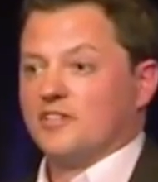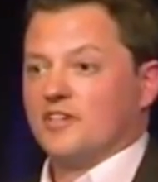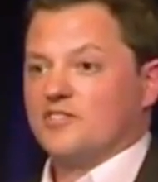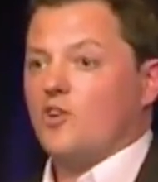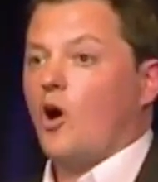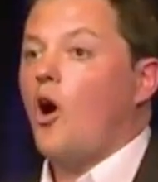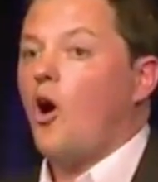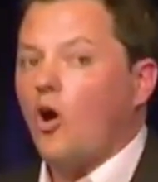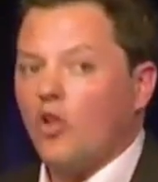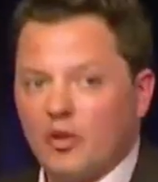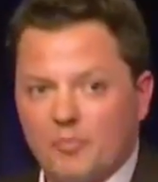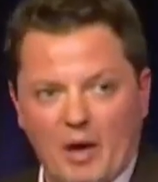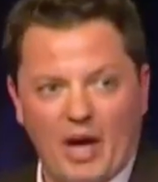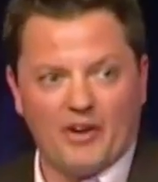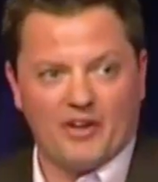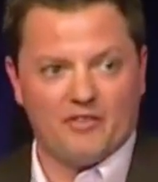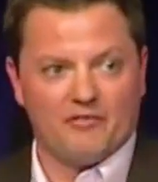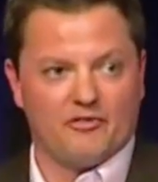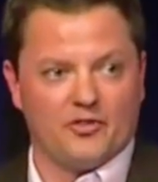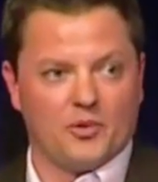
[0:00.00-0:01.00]
It's all
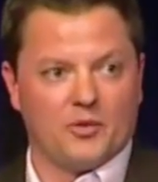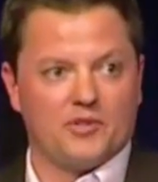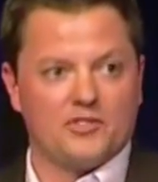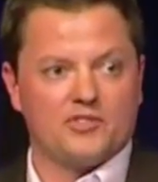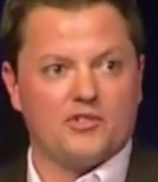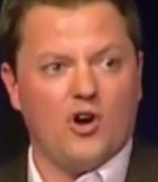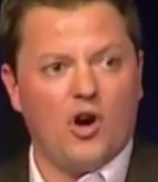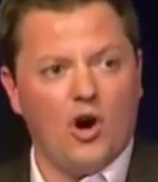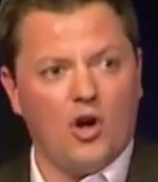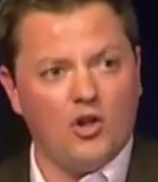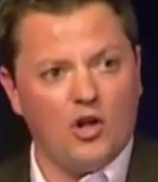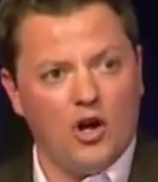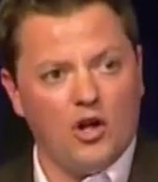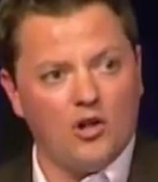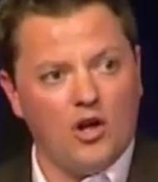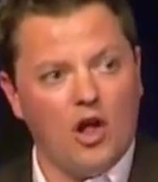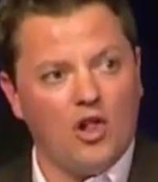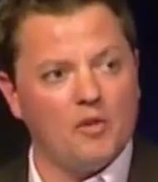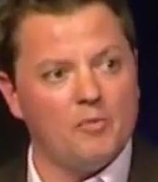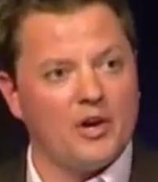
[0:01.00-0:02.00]
about influence, all, all,
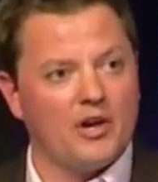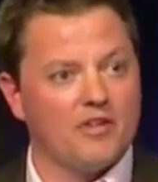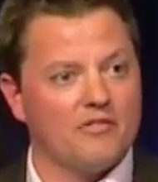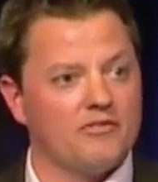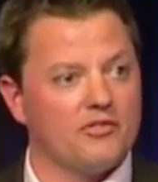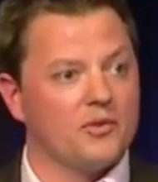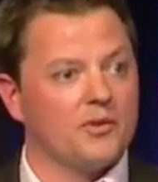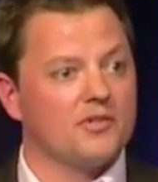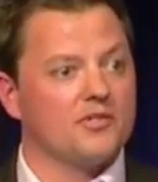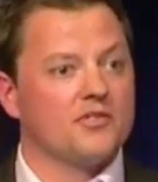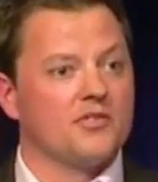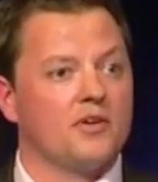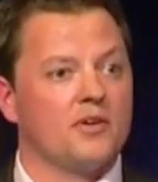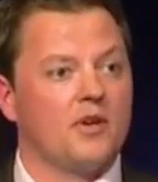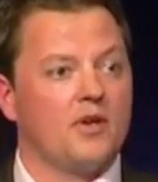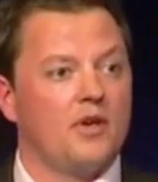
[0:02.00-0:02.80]
all about influence.